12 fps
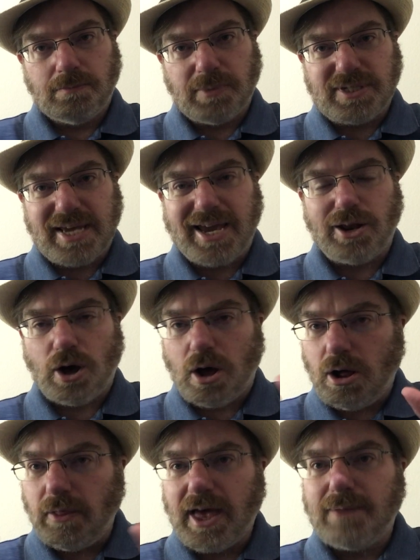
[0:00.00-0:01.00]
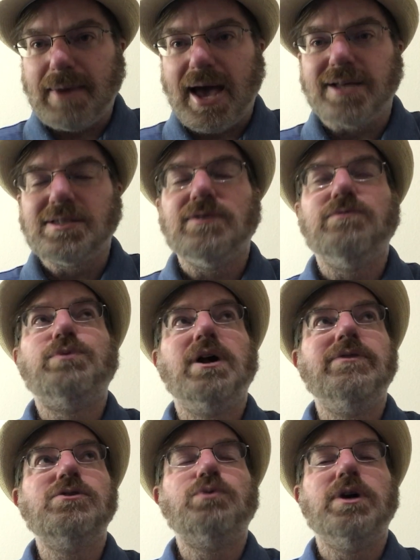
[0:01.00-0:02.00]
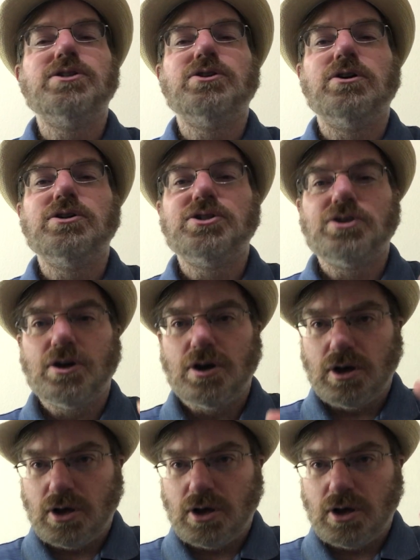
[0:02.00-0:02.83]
But taking all that mass of previous research,